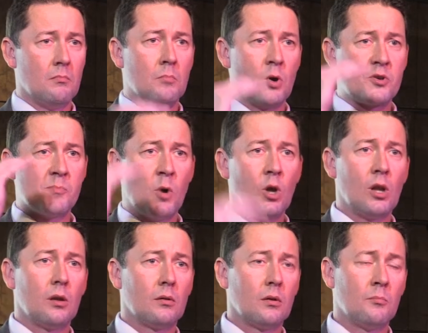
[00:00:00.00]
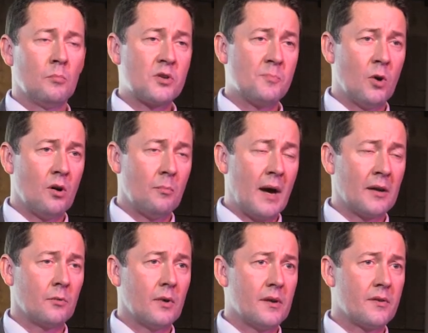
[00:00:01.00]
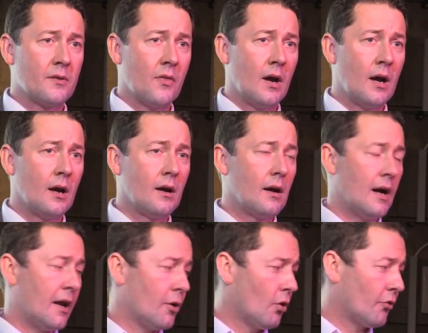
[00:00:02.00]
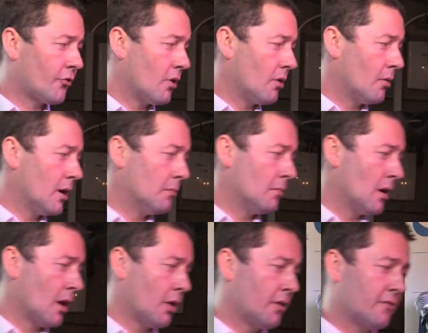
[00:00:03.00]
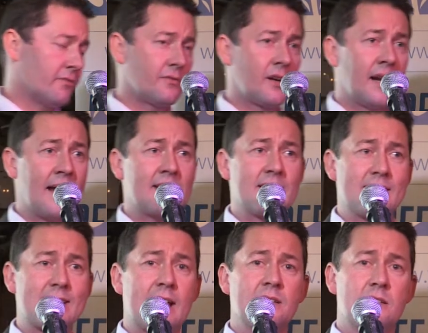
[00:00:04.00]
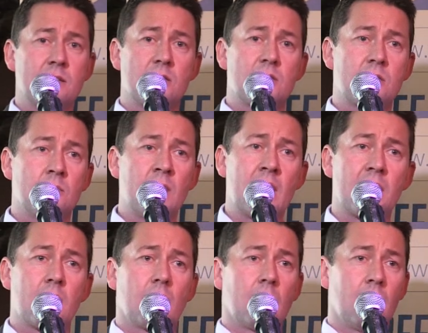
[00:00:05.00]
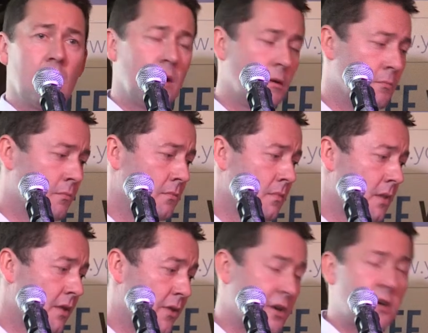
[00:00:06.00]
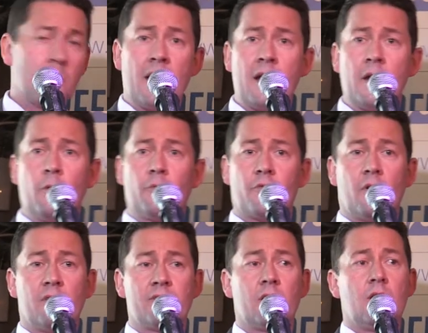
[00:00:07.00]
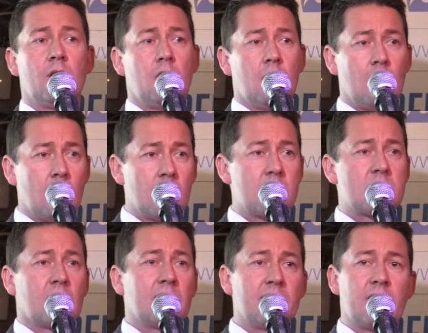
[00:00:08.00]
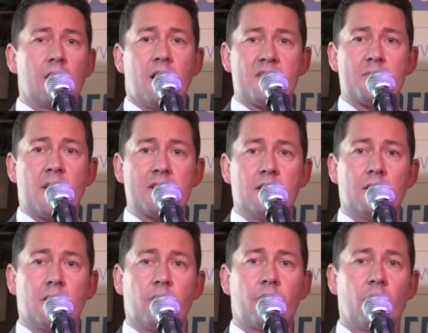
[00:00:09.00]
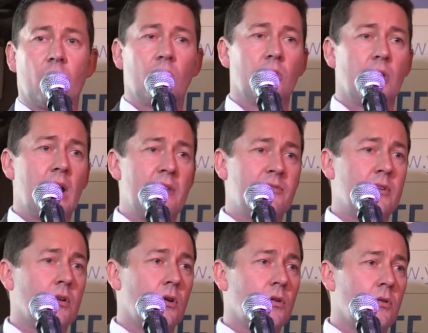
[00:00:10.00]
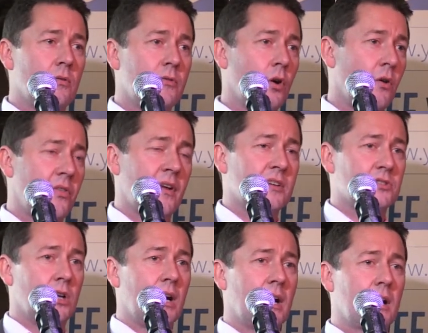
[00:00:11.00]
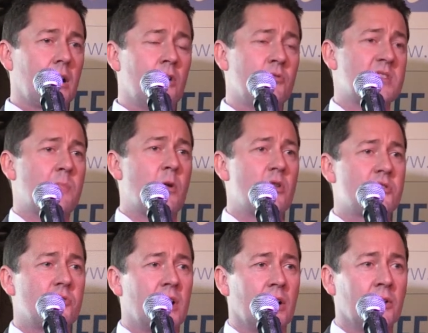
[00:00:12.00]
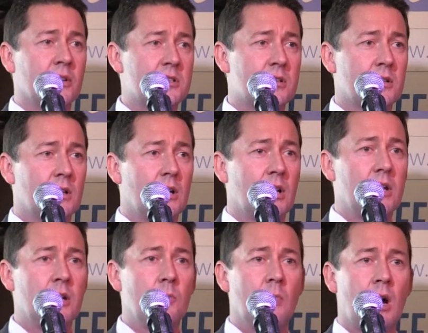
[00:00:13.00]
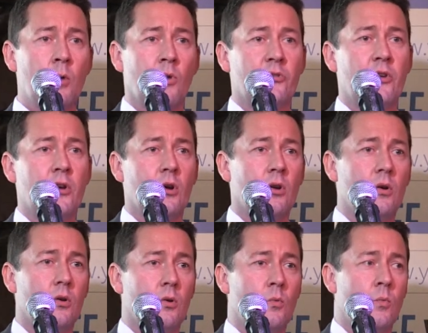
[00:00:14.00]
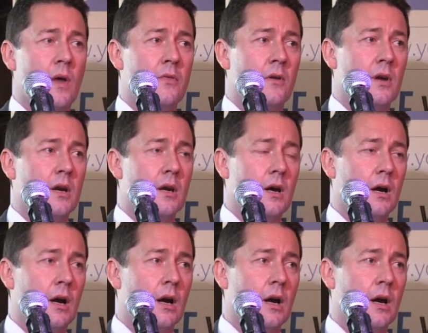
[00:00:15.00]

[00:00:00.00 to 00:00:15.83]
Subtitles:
much more bandwidth than that, and also a lot of connected sensors to make that you can make use of to live your lives better. So if you've got things like a respiratory illness, you might want to know when the